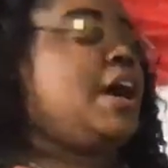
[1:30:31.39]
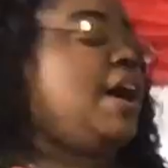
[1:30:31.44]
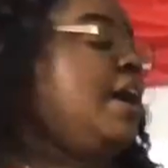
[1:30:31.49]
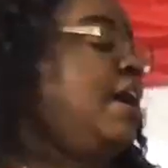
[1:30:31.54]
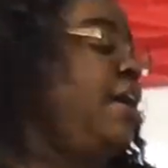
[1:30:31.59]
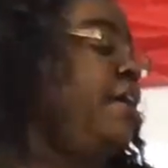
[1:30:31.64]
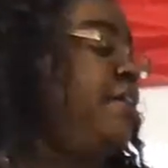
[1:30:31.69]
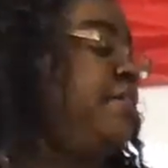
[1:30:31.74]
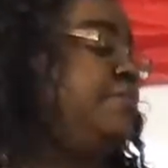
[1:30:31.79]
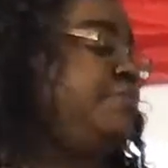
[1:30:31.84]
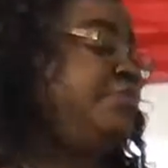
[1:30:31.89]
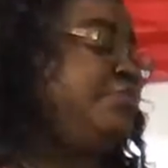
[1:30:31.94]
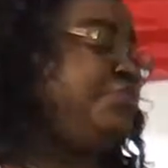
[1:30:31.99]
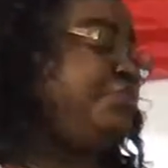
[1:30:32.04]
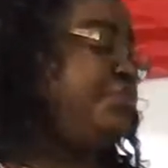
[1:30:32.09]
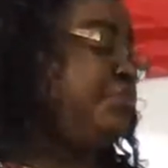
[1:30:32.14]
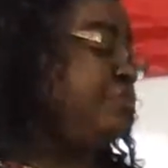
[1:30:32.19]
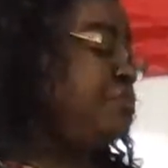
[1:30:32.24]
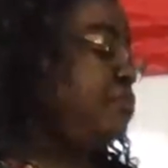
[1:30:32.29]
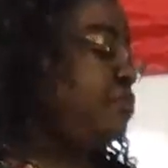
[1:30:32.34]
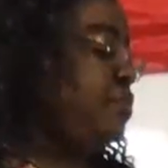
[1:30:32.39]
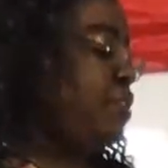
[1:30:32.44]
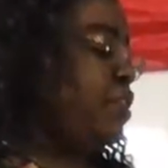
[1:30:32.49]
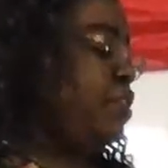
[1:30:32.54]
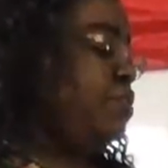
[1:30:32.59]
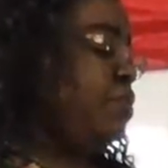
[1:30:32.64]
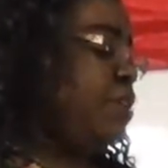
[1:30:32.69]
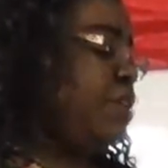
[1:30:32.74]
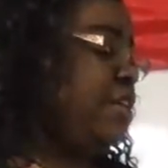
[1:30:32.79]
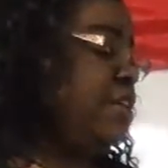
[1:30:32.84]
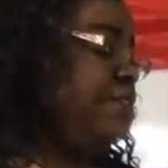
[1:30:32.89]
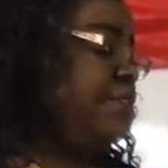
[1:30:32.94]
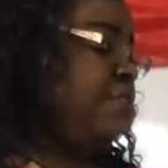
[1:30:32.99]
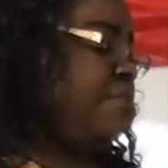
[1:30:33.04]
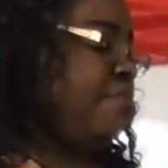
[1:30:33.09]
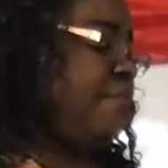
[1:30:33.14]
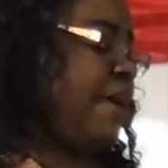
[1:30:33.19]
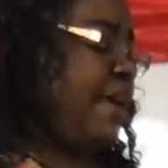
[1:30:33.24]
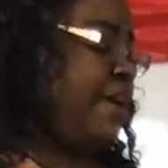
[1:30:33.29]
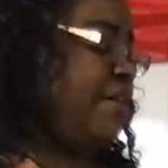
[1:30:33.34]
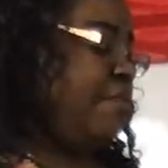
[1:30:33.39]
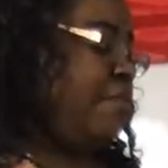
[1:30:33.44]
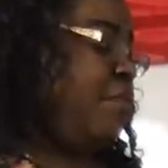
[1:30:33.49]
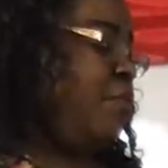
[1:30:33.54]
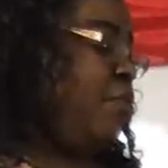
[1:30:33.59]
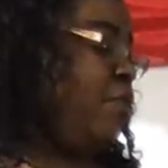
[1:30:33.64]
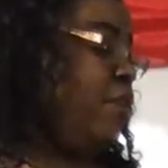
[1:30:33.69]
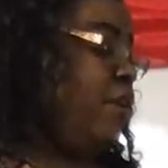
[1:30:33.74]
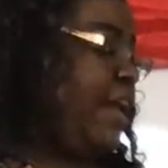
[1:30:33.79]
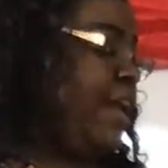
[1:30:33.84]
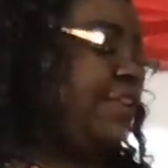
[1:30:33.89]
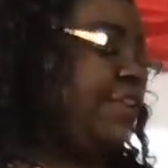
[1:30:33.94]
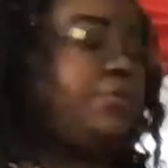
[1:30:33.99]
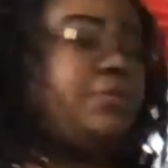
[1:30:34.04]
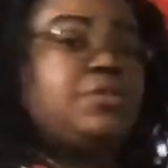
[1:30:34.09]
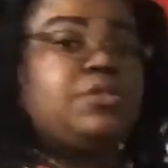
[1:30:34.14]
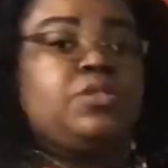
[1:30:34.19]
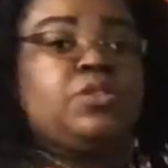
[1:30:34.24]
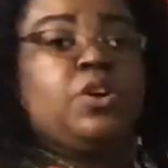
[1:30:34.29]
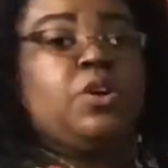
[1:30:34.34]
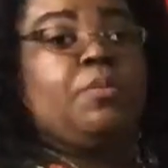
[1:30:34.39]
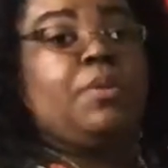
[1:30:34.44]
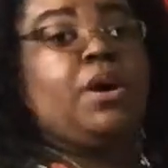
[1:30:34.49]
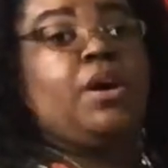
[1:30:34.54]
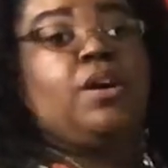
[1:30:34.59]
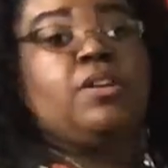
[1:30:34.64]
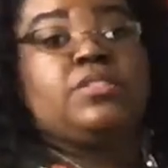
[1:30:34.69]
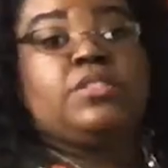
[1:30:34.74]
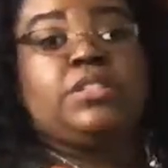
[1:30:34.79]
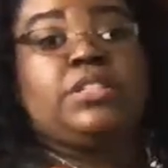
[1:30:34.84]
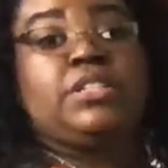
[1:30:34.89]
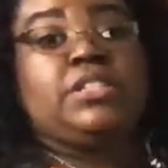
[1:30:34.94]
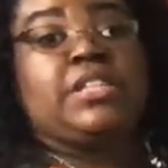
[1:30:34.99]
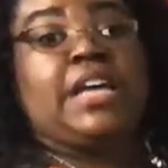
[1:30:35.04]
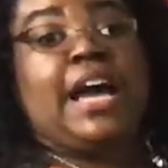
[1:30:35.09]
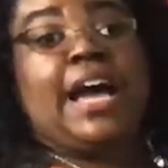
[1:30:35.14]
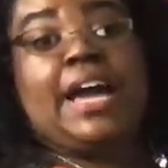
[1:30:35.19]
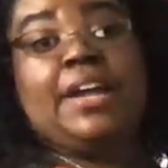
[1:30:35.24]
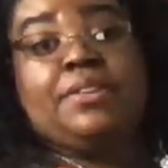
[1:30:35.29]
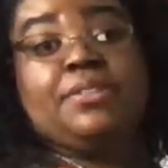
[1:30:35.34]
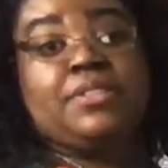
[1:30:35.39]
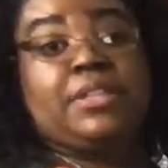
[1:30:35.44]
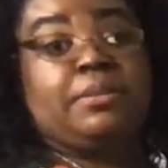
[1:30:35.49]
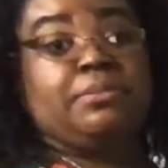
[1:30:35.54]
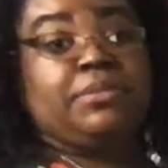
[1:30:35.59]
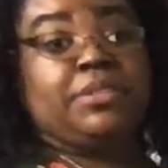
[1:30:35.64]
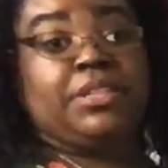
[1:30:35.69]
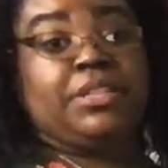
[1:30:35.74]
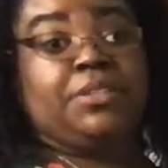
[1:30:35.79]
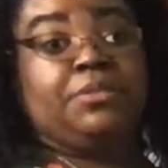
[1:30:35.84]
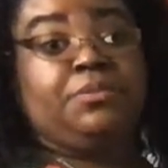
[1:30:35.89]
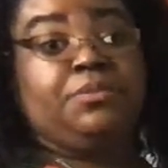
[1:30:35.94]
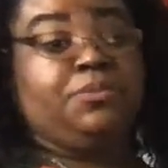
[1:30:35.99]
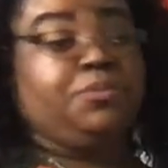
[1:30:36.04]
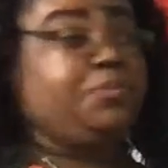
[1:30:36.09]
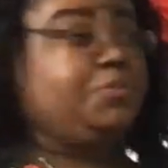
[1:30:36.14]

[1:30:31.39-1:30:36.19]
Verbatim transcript: Um, you could even make more like little snowballs to the side or something